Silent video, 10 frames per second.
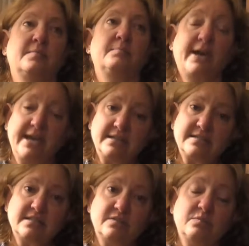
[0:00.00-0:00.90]

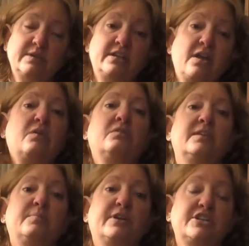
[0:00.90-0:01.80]
But we know
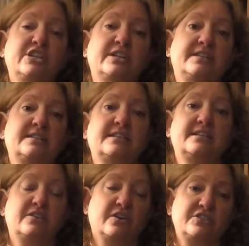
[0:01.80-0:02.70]
that Bridget
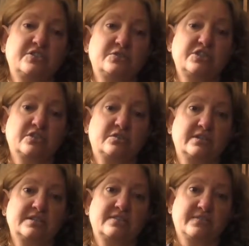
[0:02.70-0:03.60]
and her 2
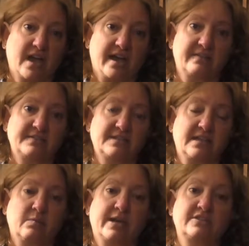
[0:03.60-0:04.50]
children survived, and they
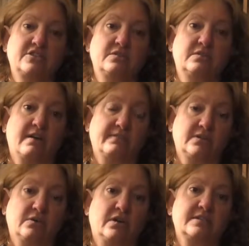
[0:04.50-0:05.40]
went to
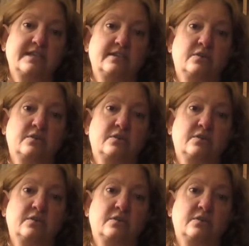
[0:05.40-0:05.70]
Governor, St.